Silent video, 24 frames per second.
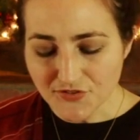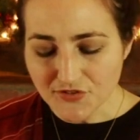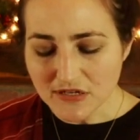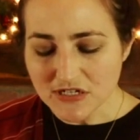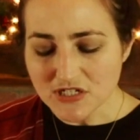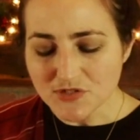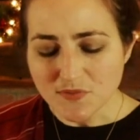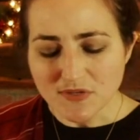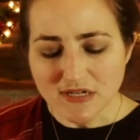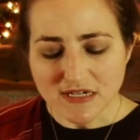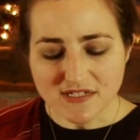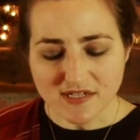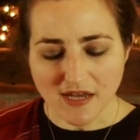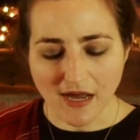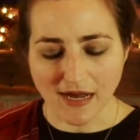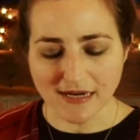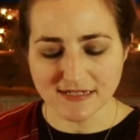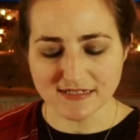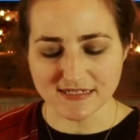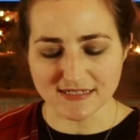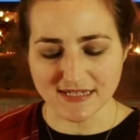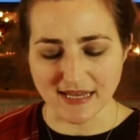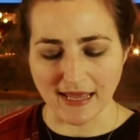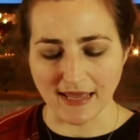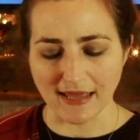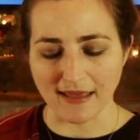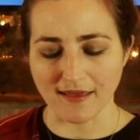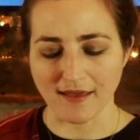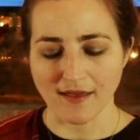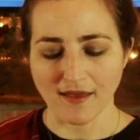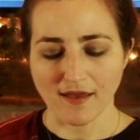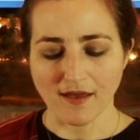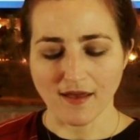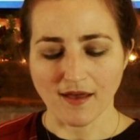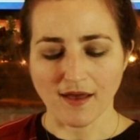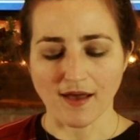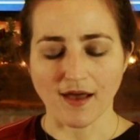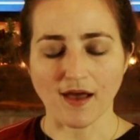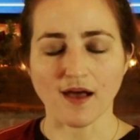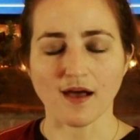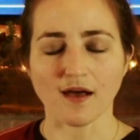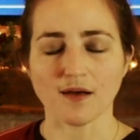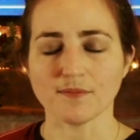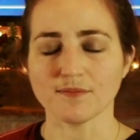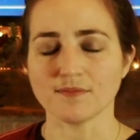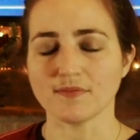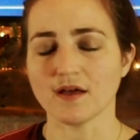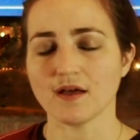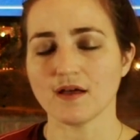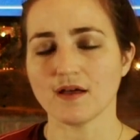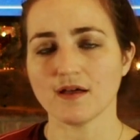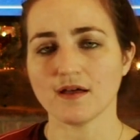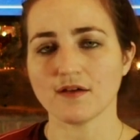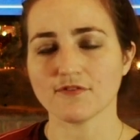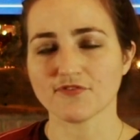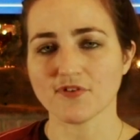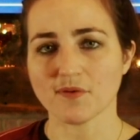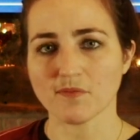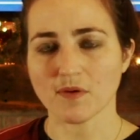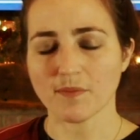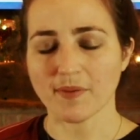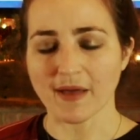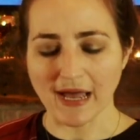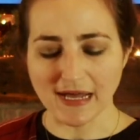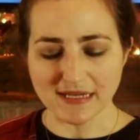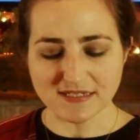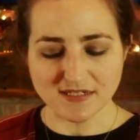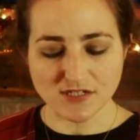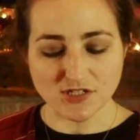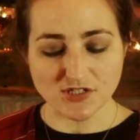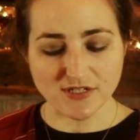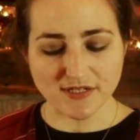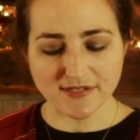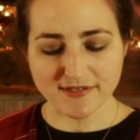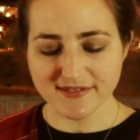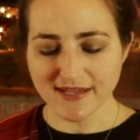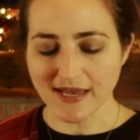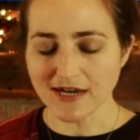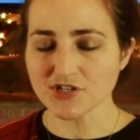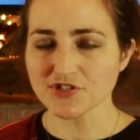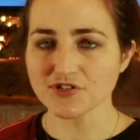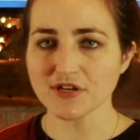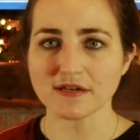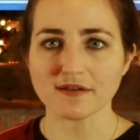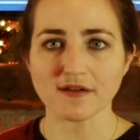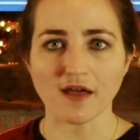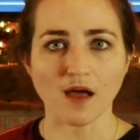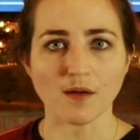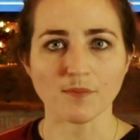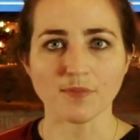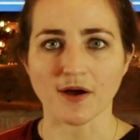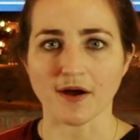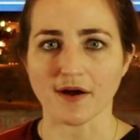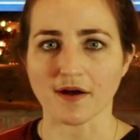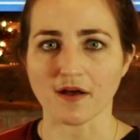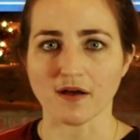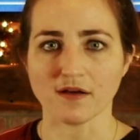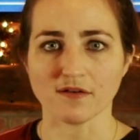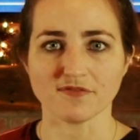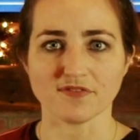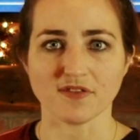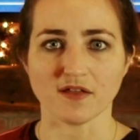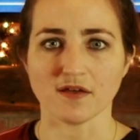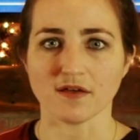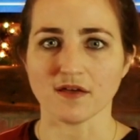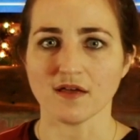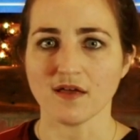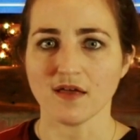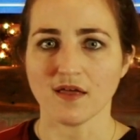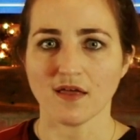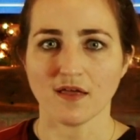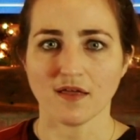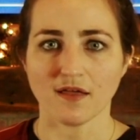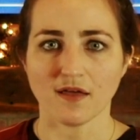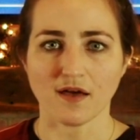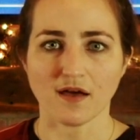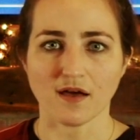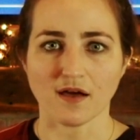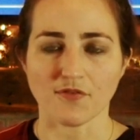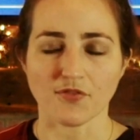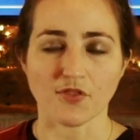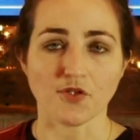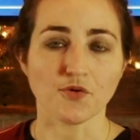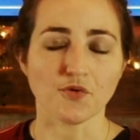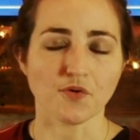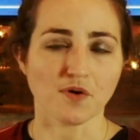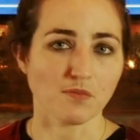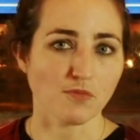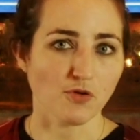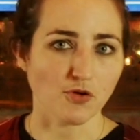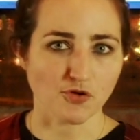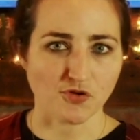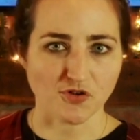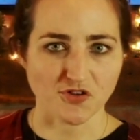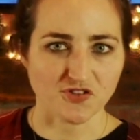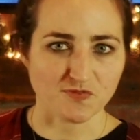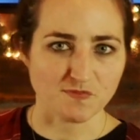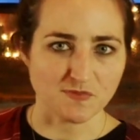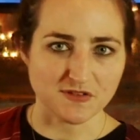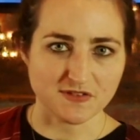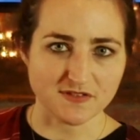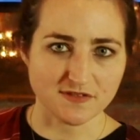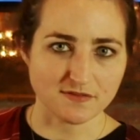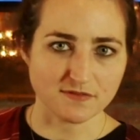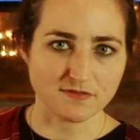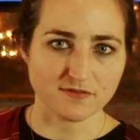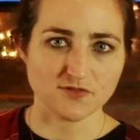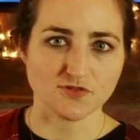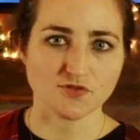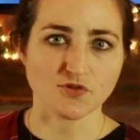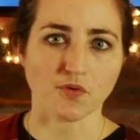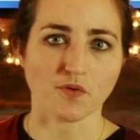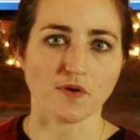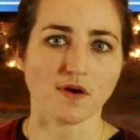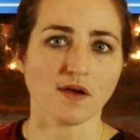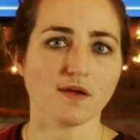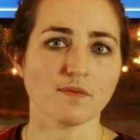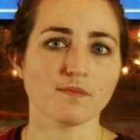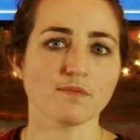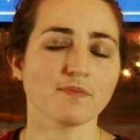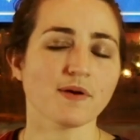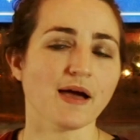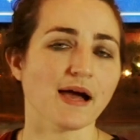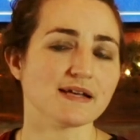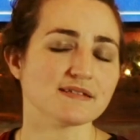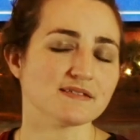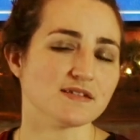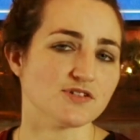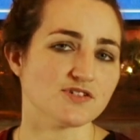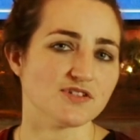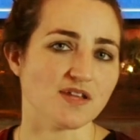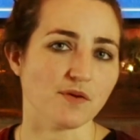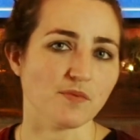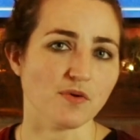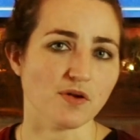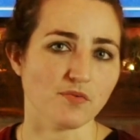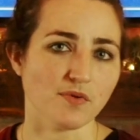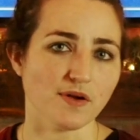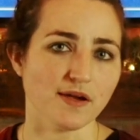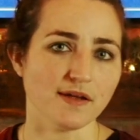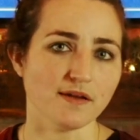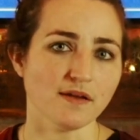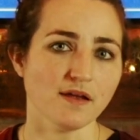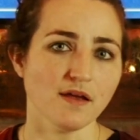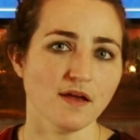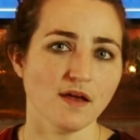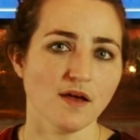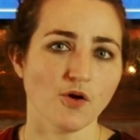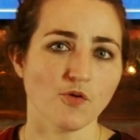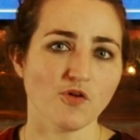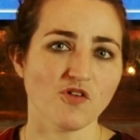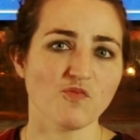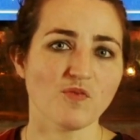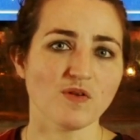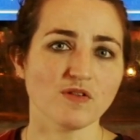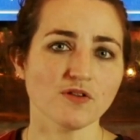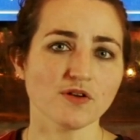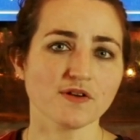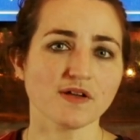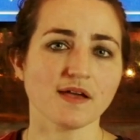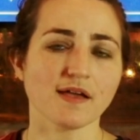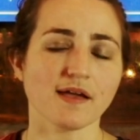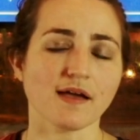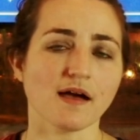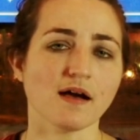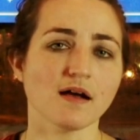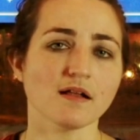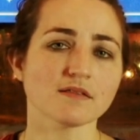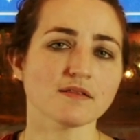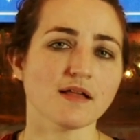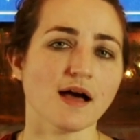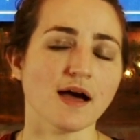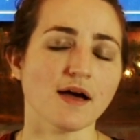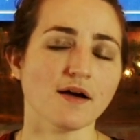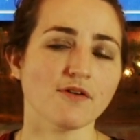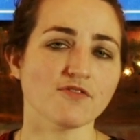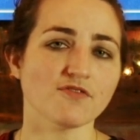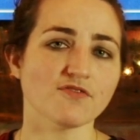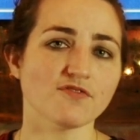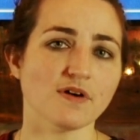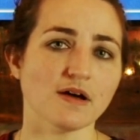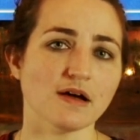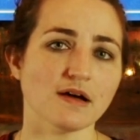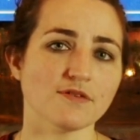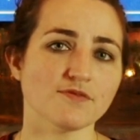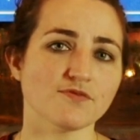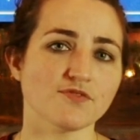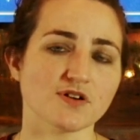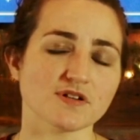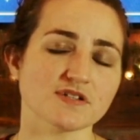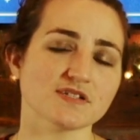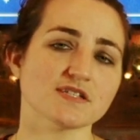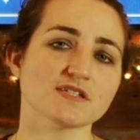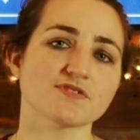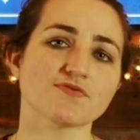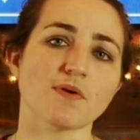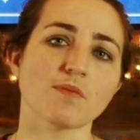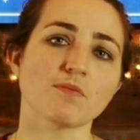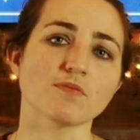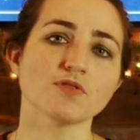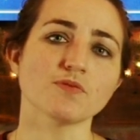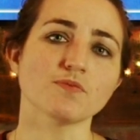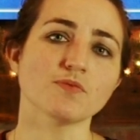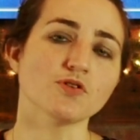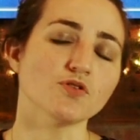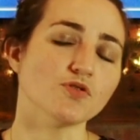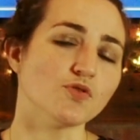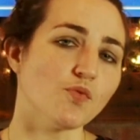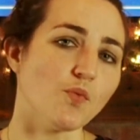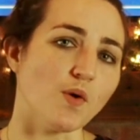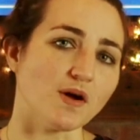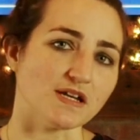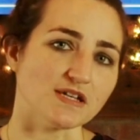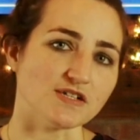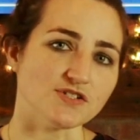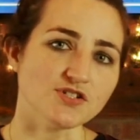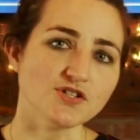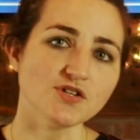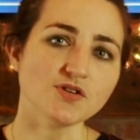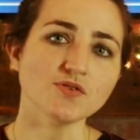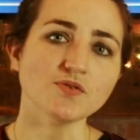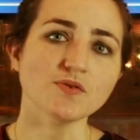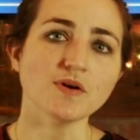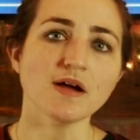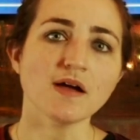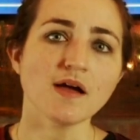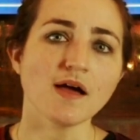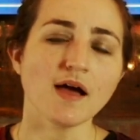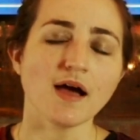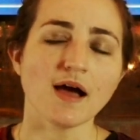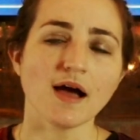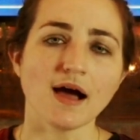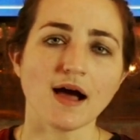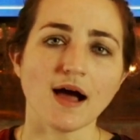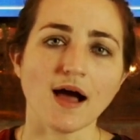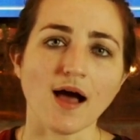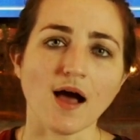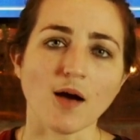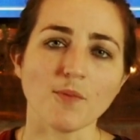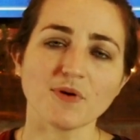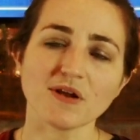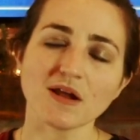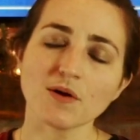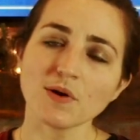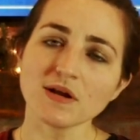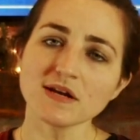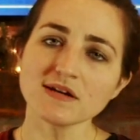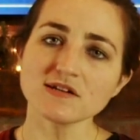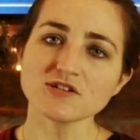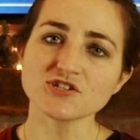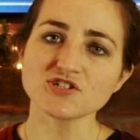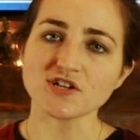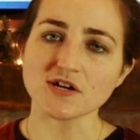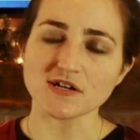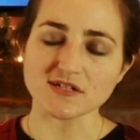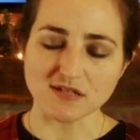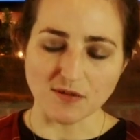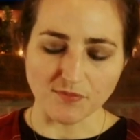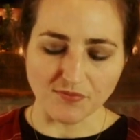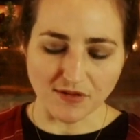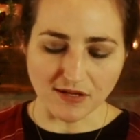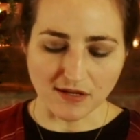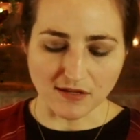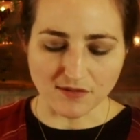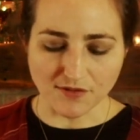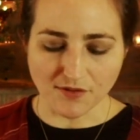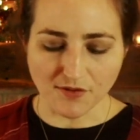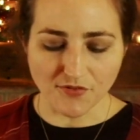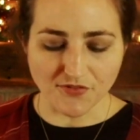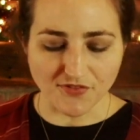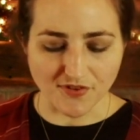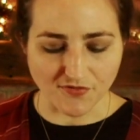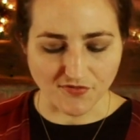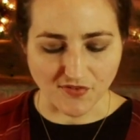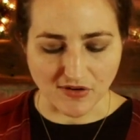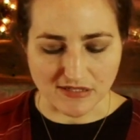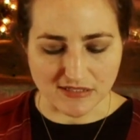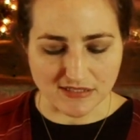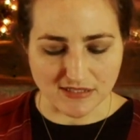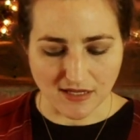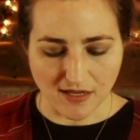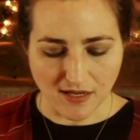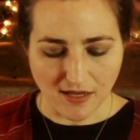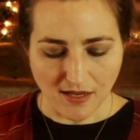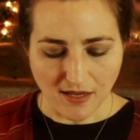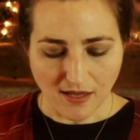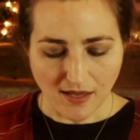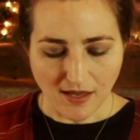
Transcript: So I just want to talk today from a passage that's actually not part of the normal Christmas story passage that we read. We've been looking at a lot of verses from Luke 1 and 2, but I wanted to share something a little different